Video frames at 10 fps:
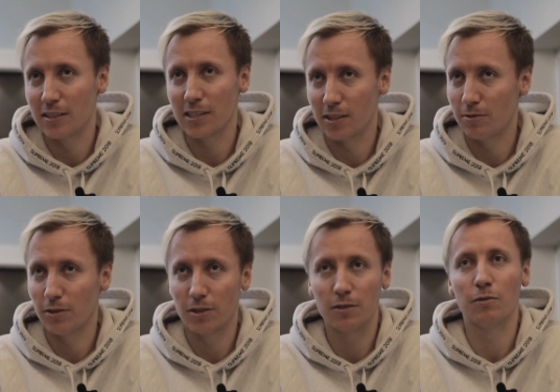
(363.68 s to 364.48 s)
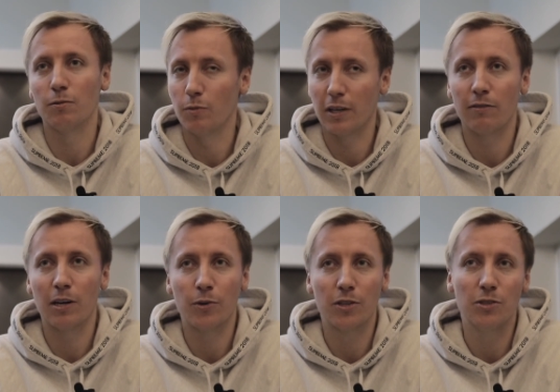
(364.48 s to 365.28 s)
aside for whatever
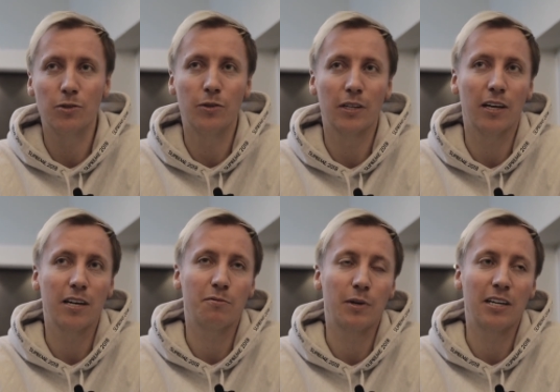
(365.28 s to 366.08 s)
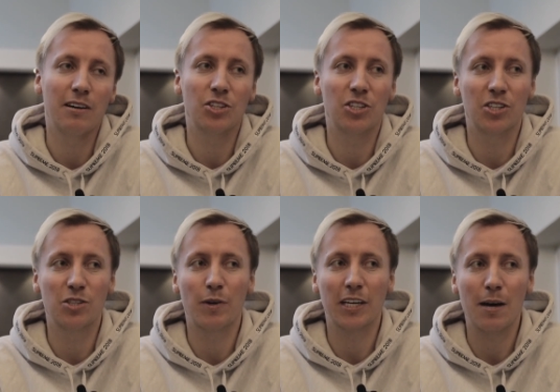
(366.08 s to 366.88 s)
I wanted to do in life, but I never
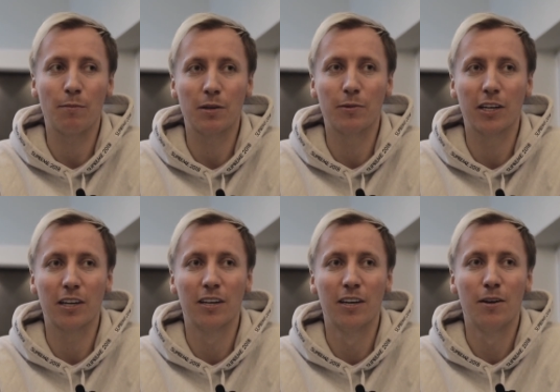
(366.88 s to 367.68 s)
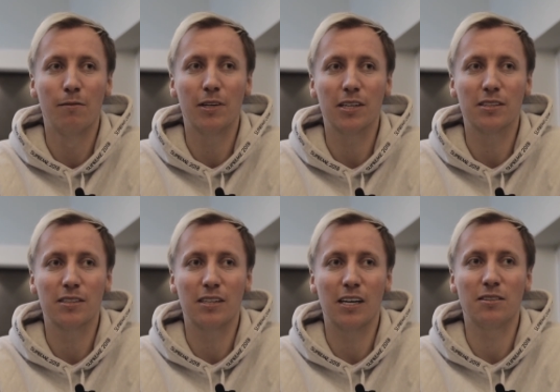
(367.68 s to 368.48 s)
touched my gambling money
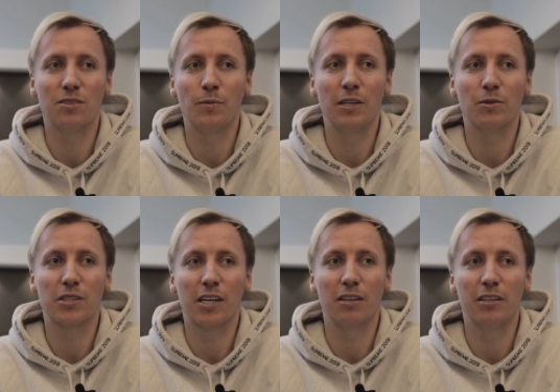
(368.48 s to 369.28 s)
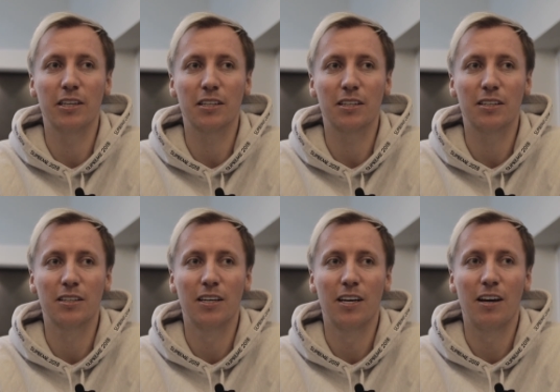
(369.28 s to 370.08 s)
because that to me was kind of like
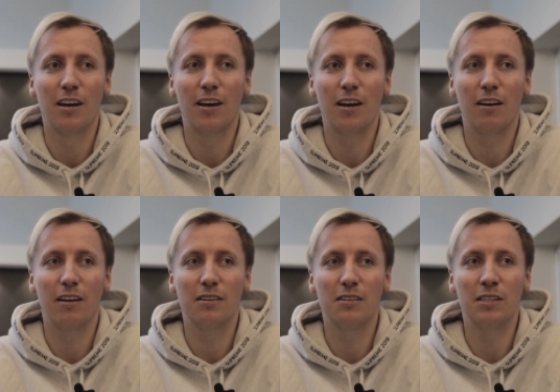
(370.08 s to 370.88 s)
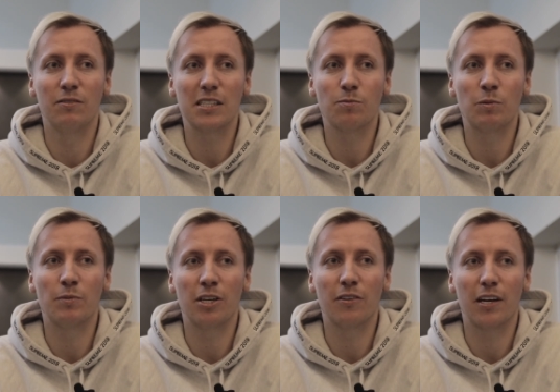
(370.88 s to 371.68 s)
investment
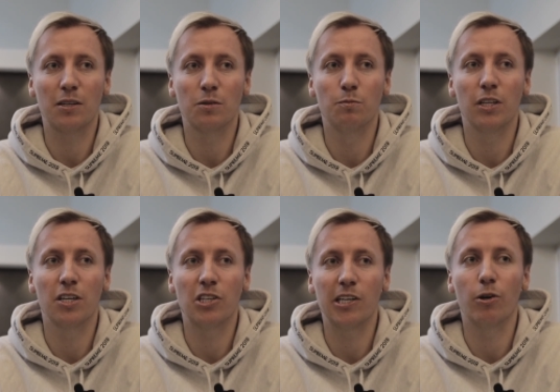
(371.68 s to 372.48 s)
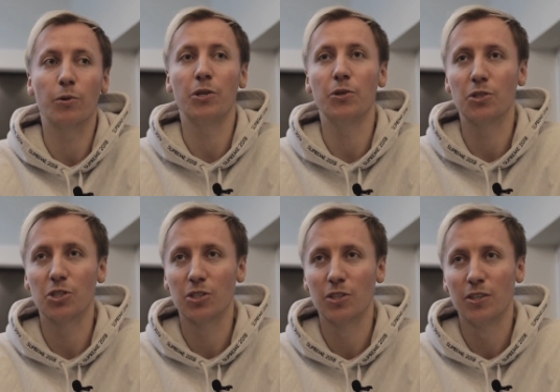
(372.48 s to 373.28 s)
money that can potentially grow
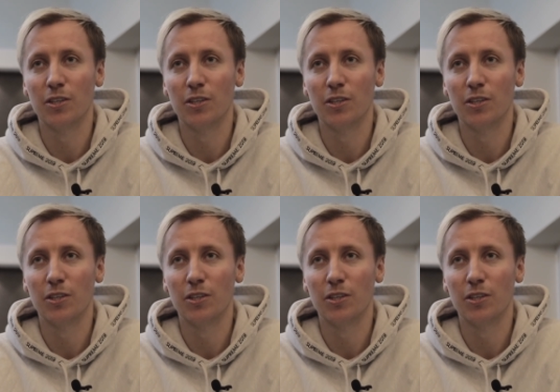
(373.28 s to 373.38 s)
huge.